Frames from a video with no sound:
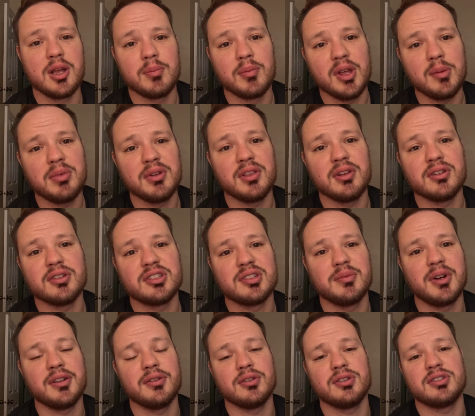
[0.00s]
maybe there's
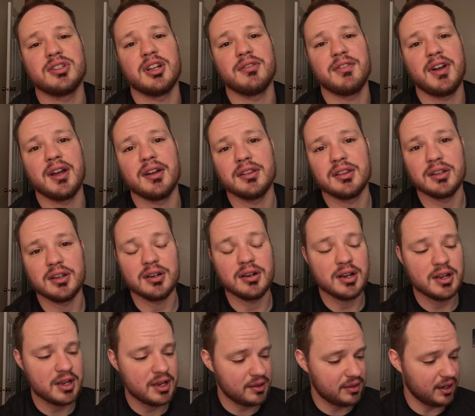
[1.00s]
some other stuff out there
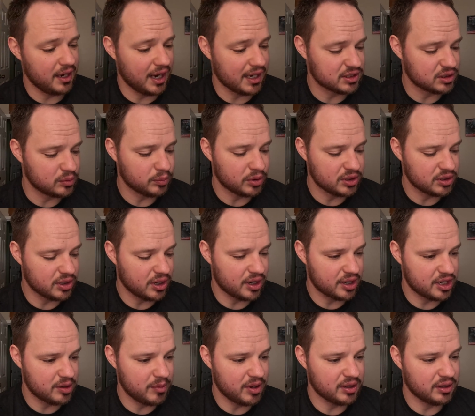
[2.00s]
that hasn't been
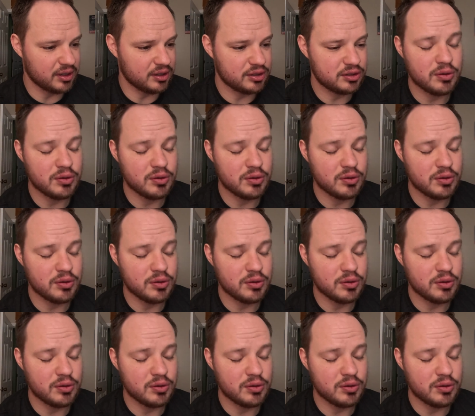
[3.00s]
documented.